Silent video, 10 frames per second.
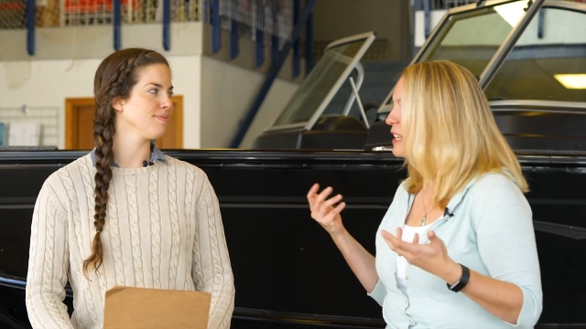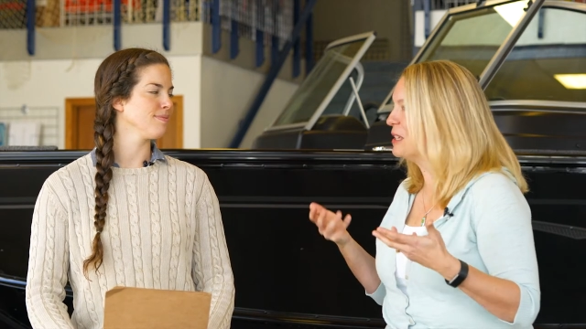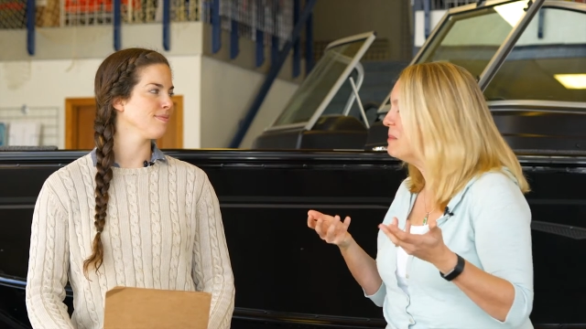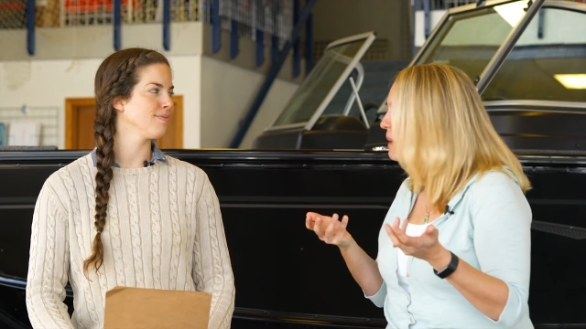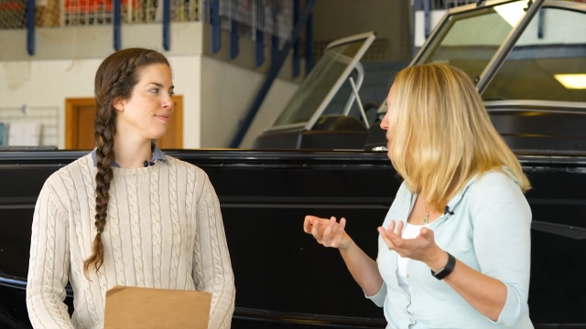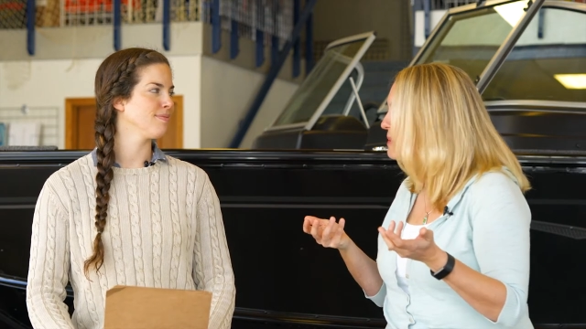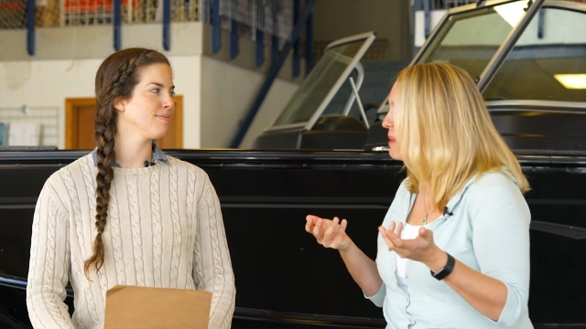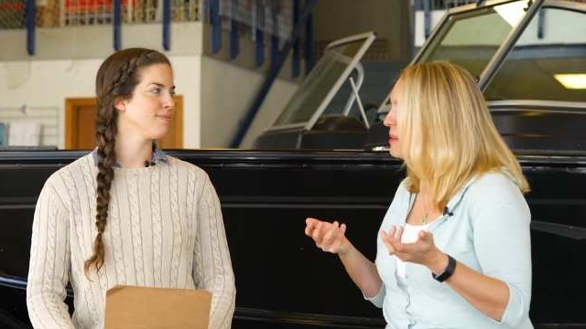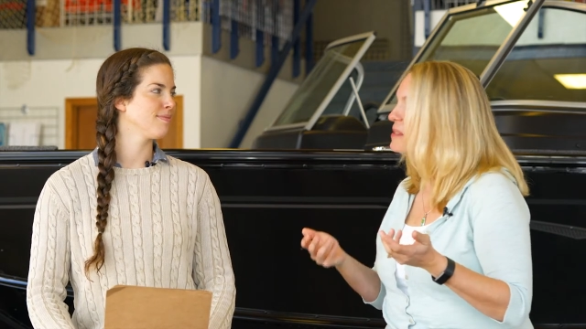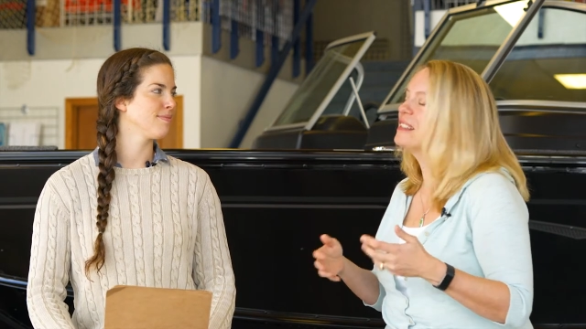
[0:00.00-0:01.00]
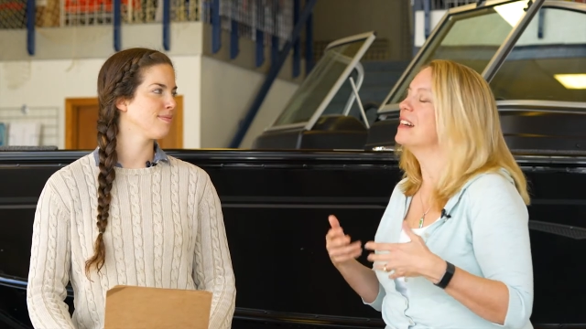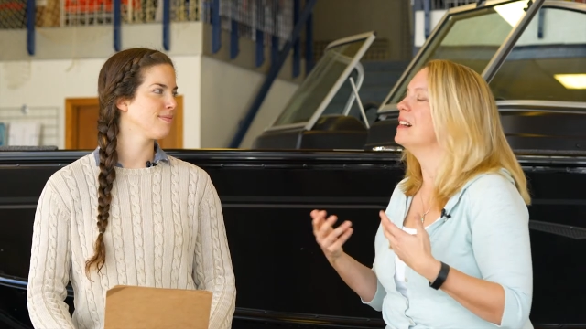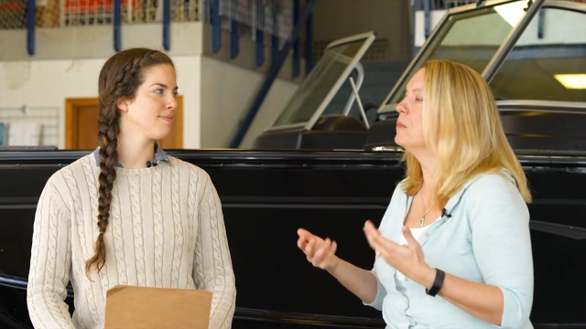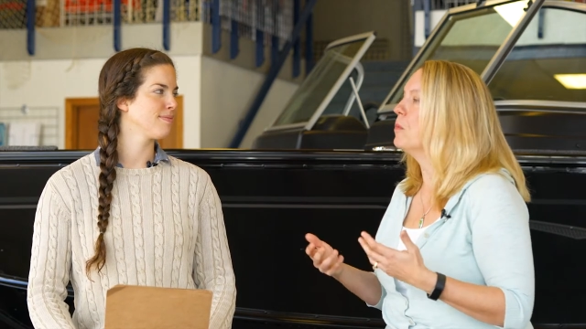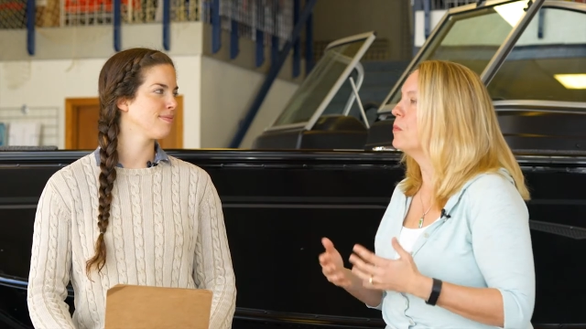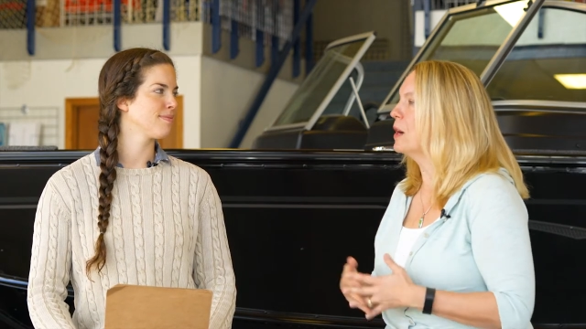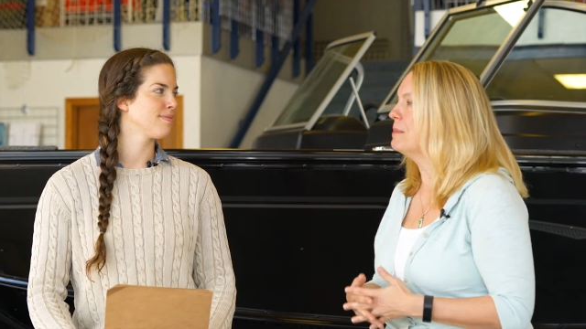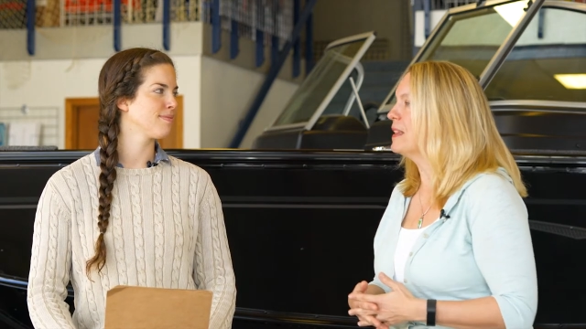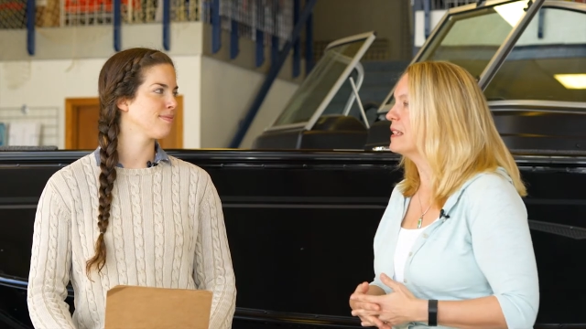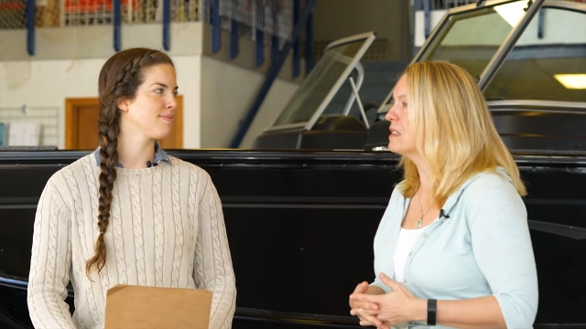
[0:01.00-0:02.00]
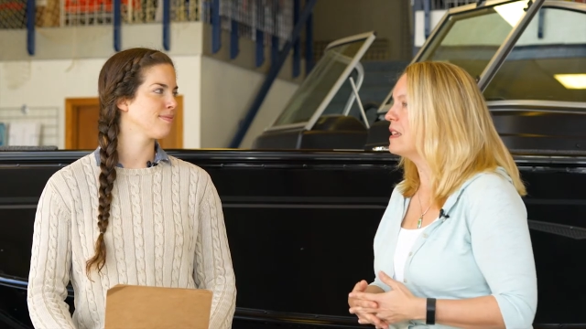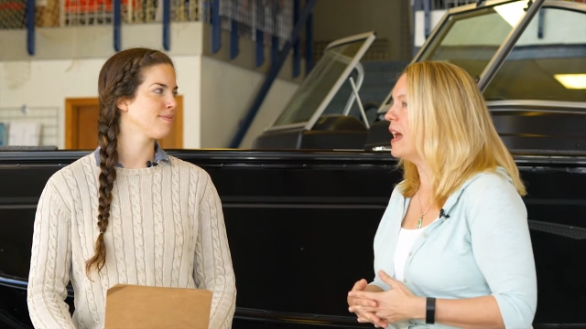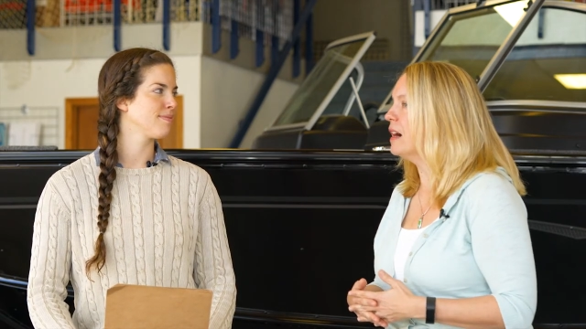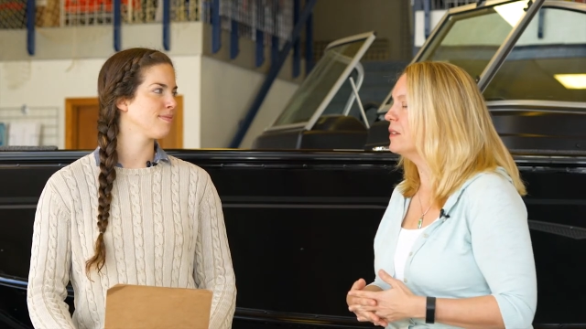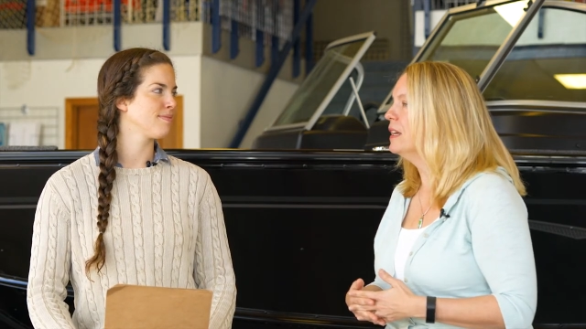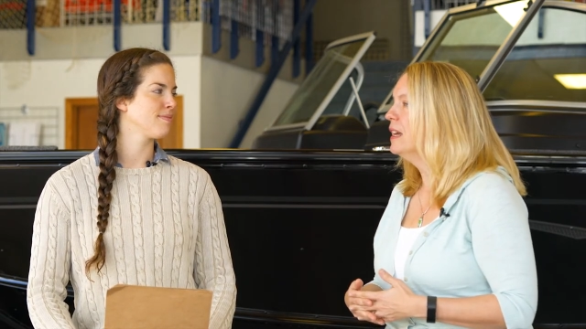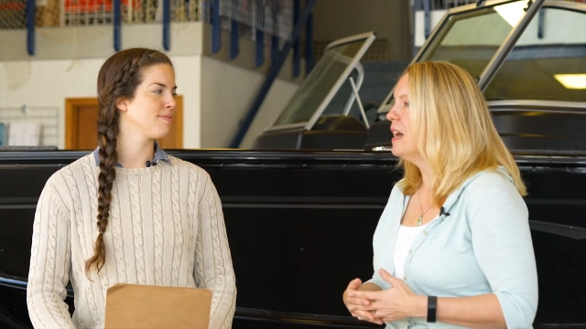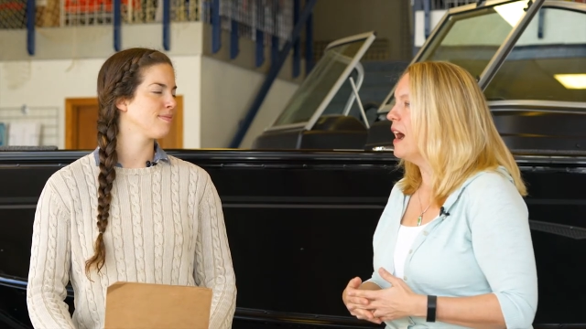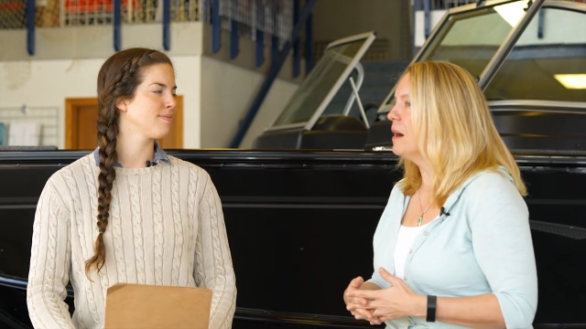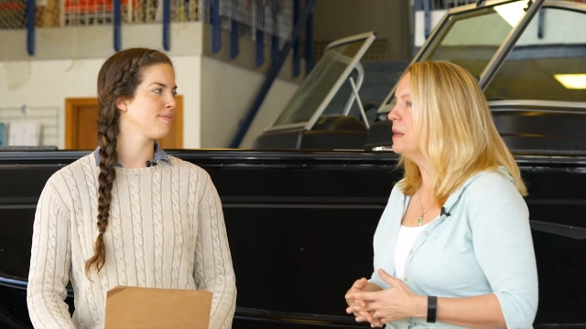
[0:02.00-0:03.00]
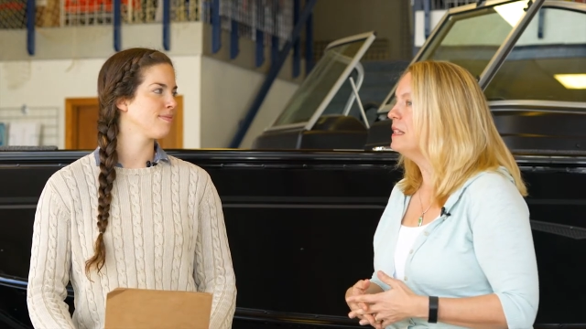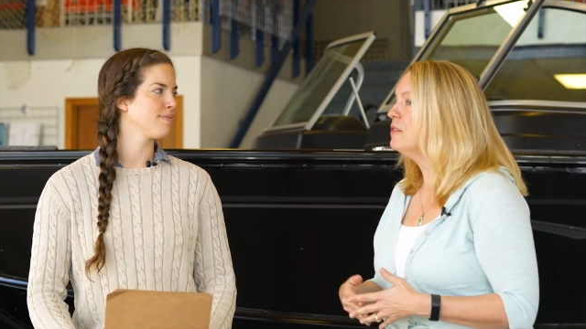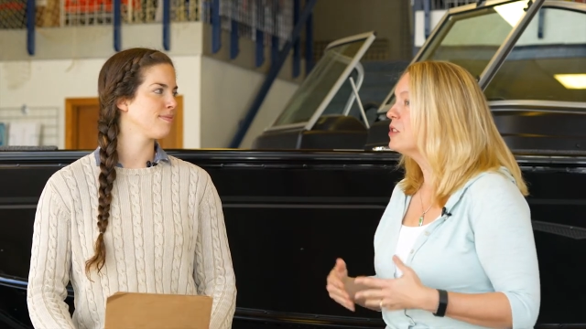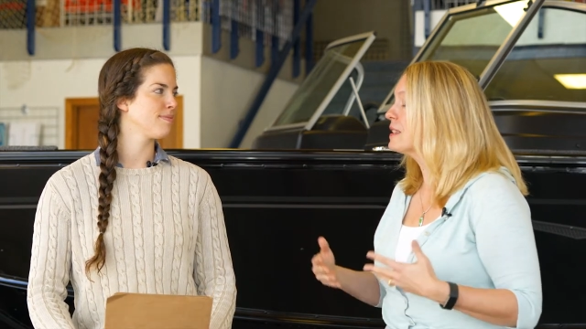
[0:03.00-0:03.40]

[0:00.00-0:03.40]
Speaker 1: that you keep on your boat, wipe things down, and even